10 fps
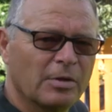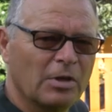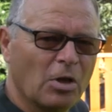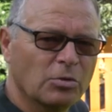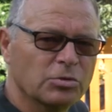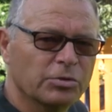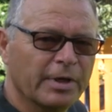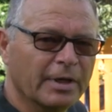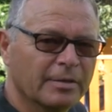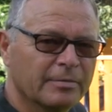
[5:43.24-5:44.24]
on the long
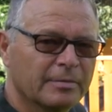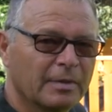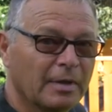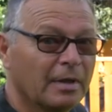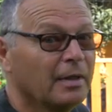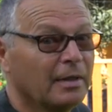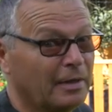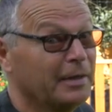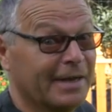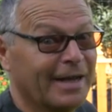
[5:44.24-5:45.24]
string
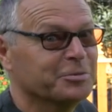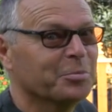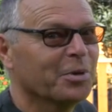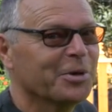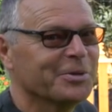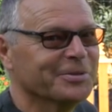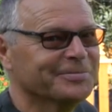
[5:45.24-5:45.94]
and it hasn't broken.